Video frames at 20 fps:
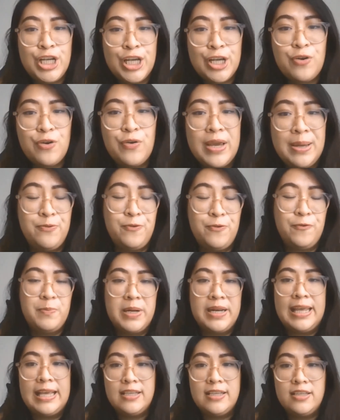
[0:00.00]

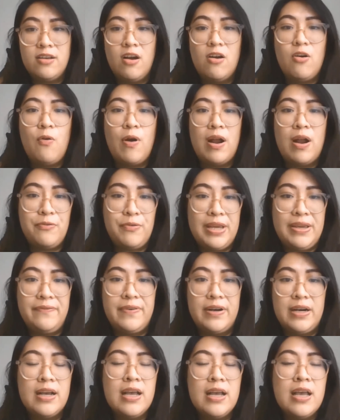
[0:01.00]
improvement in Songhua
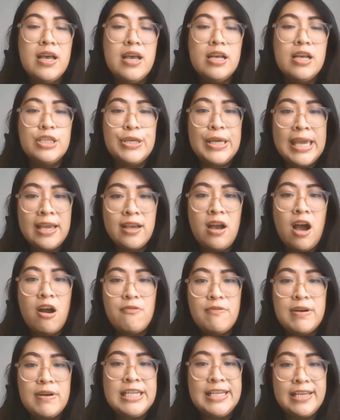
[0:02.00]
River to
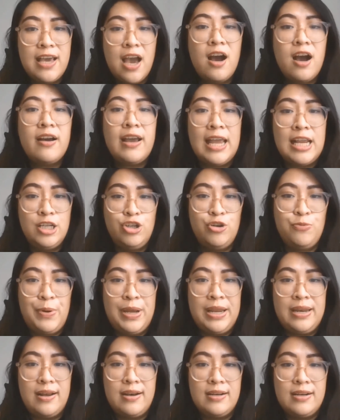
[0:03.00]
encourage young
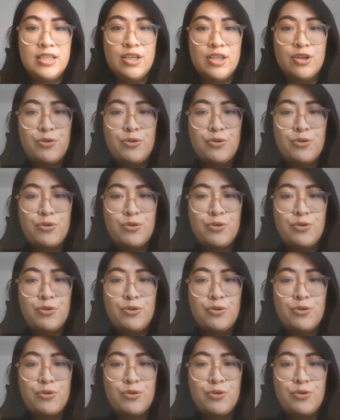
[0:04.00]
entrepreneurs to